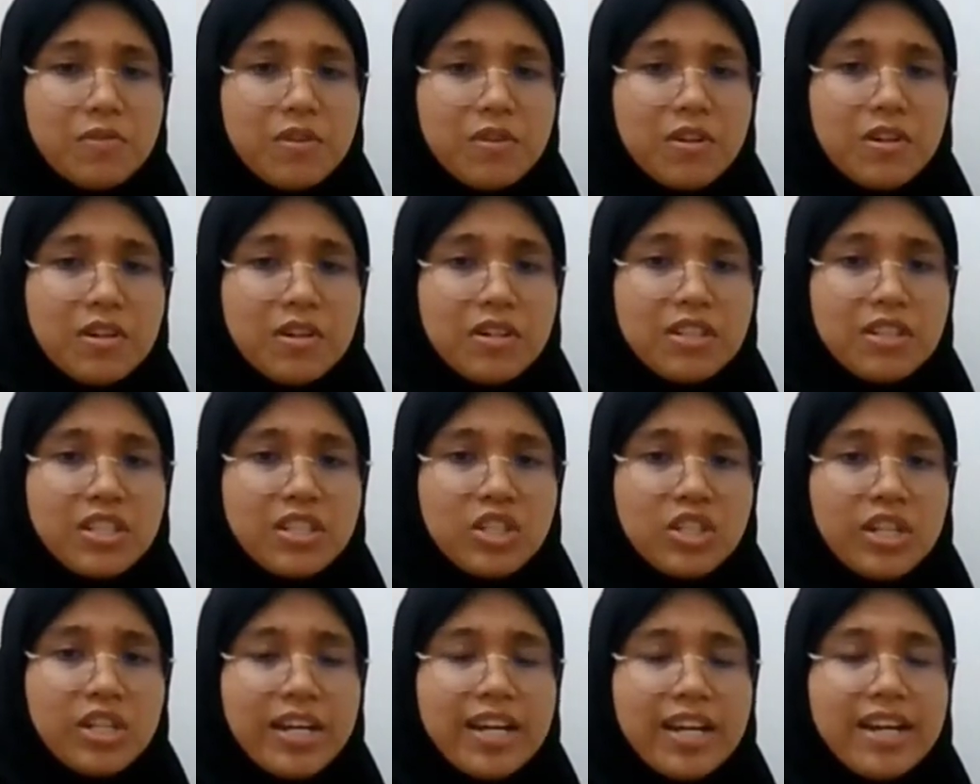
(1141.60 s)
for the
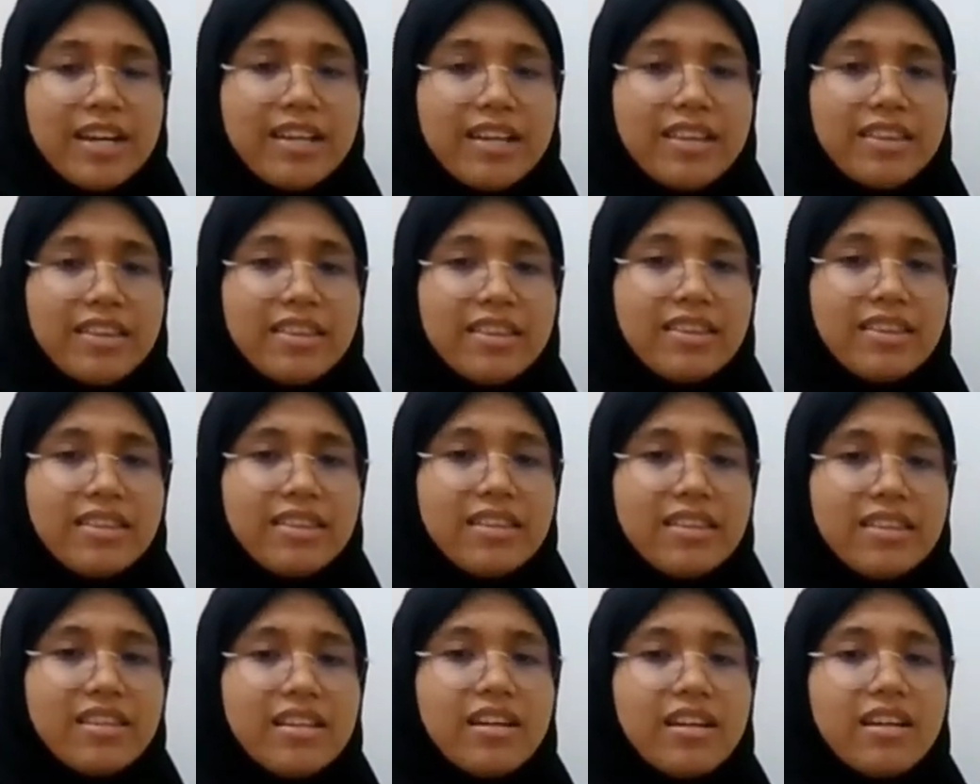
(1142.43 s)
chair
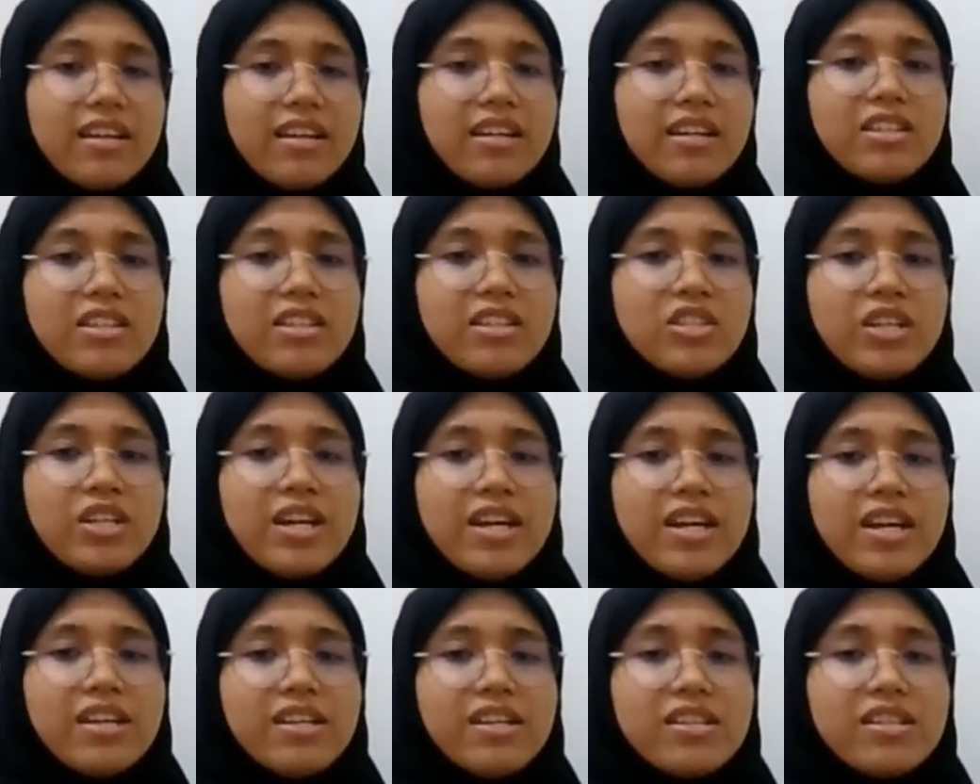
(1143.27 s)

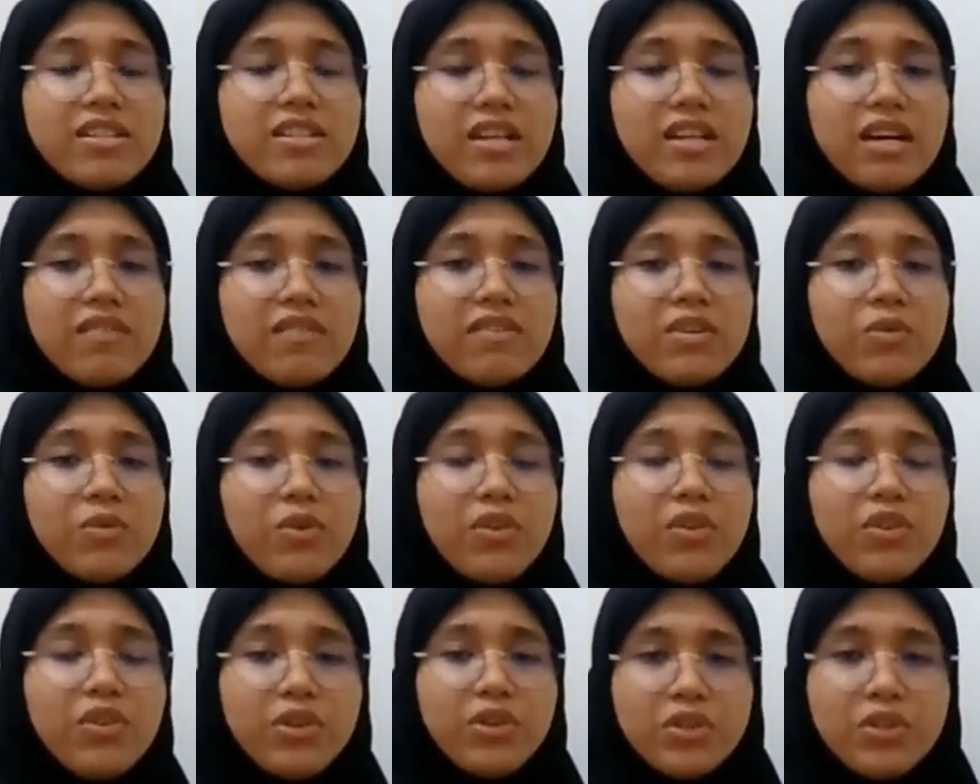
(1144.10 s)
is covered
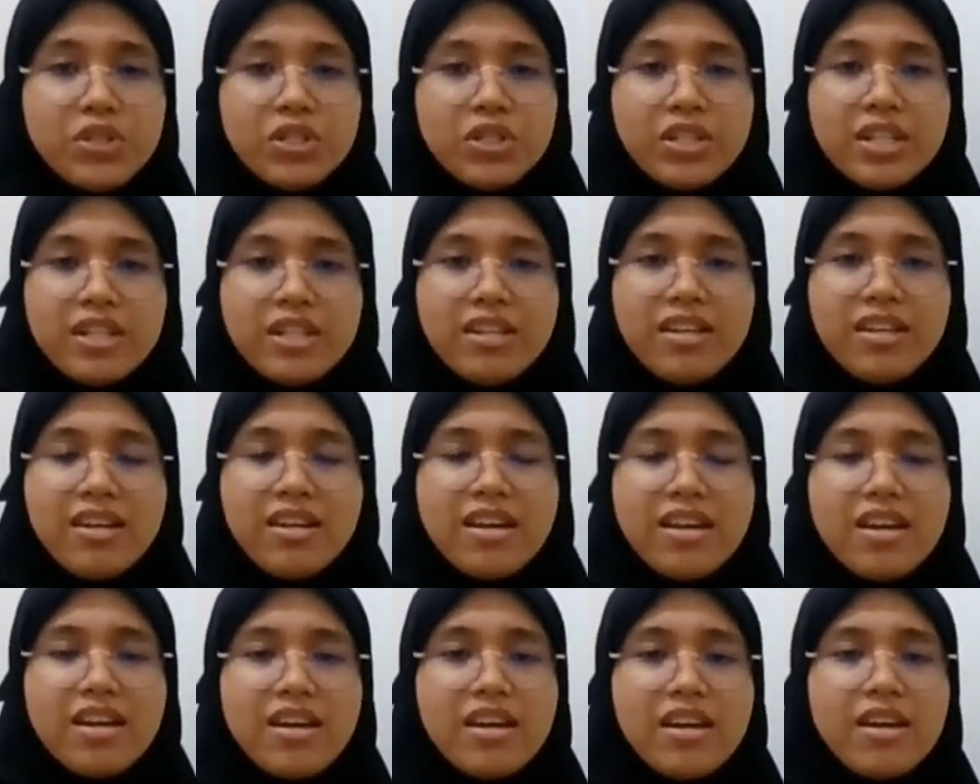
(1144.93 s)
with cushion
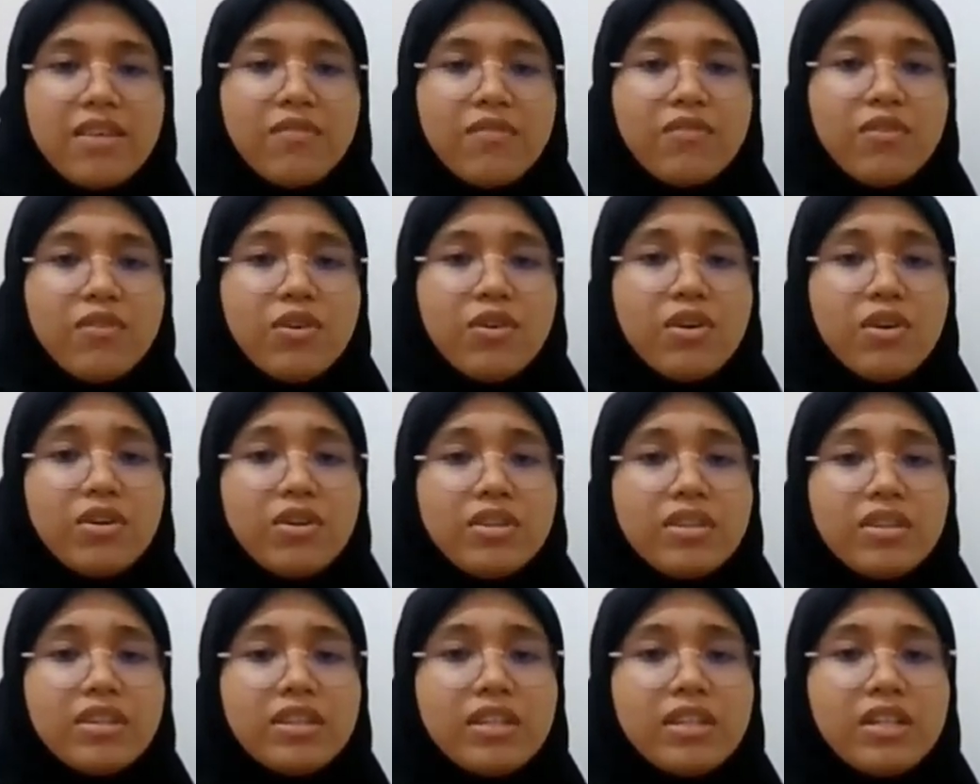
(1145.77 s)
for
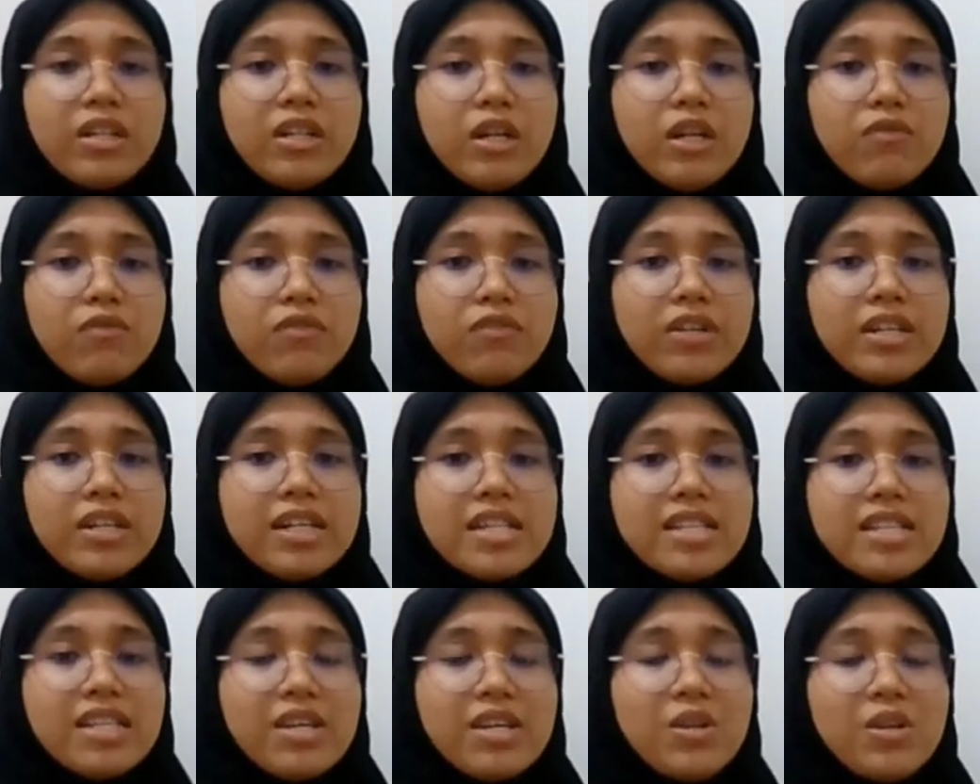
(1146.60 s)
the
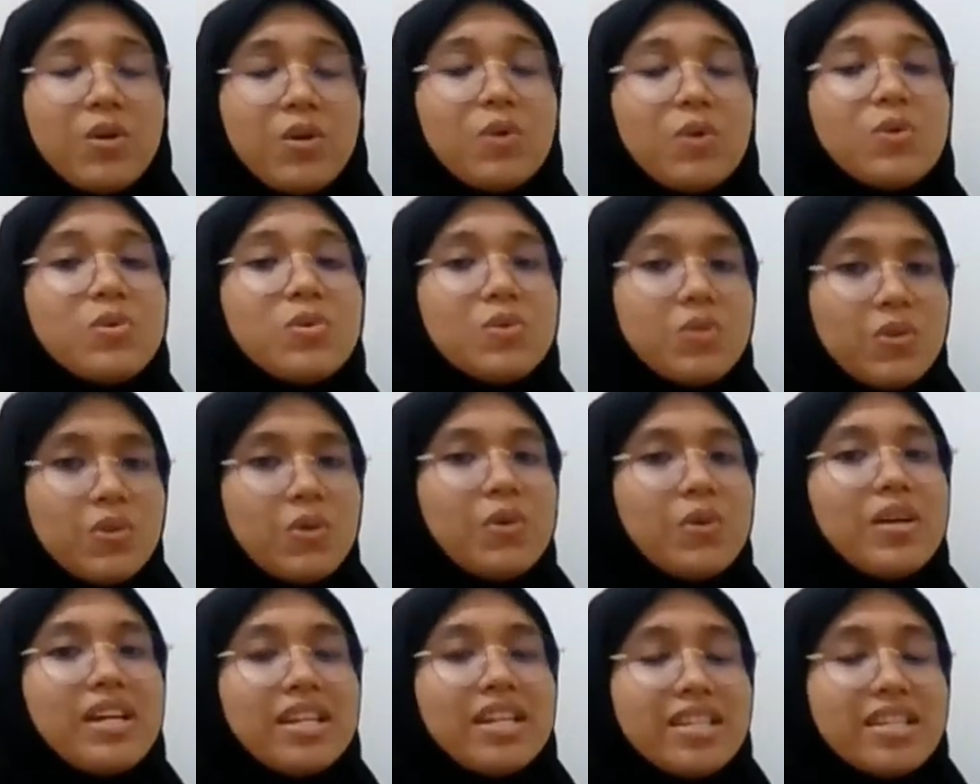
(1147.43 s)
comfortness, and also
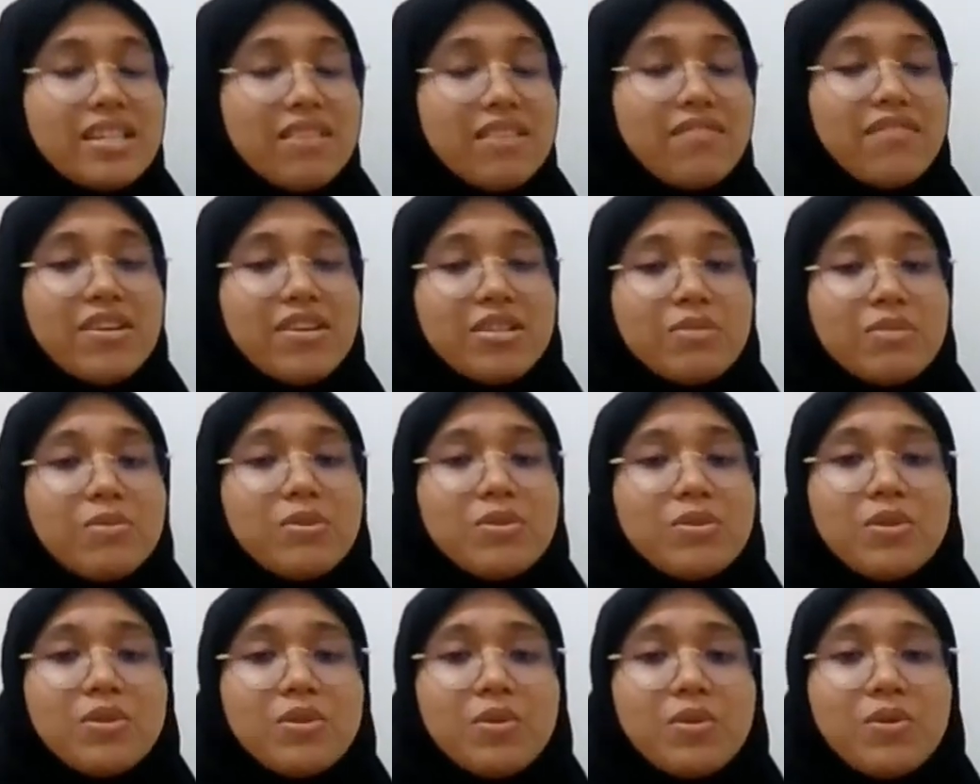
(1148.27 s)
it is advisable
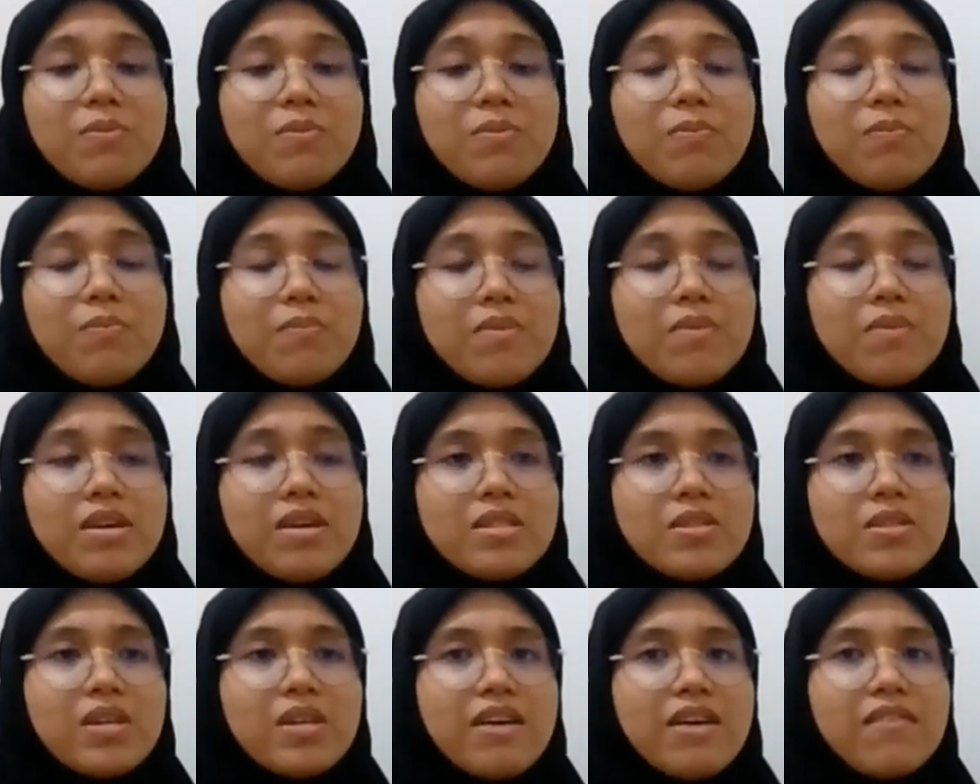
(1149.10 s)

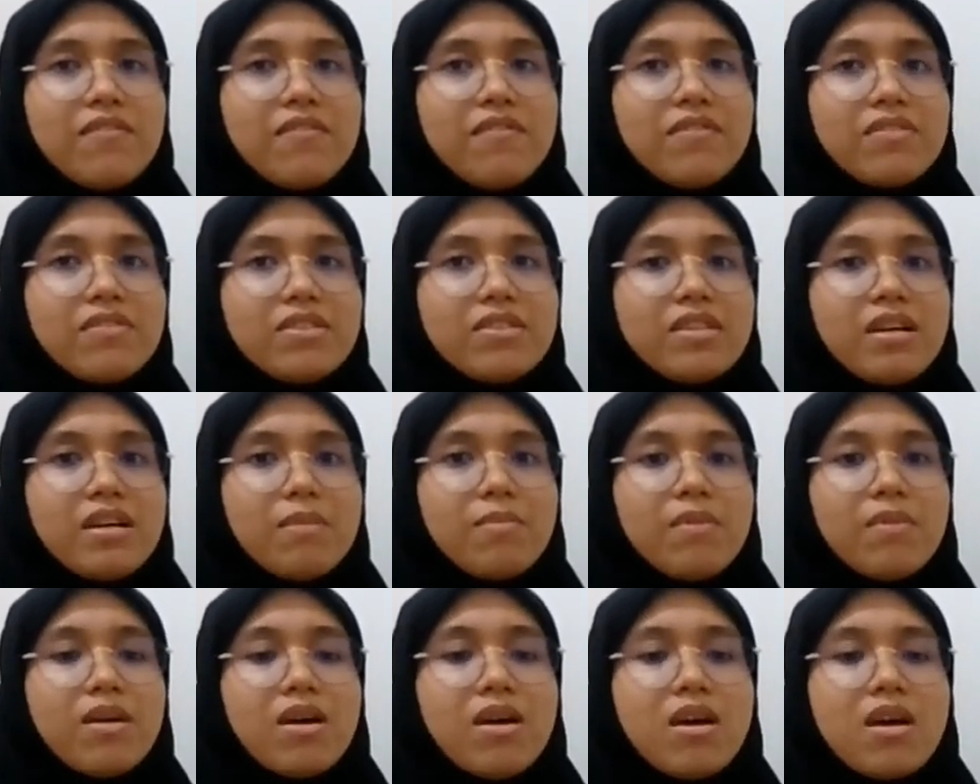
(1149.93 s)
to have some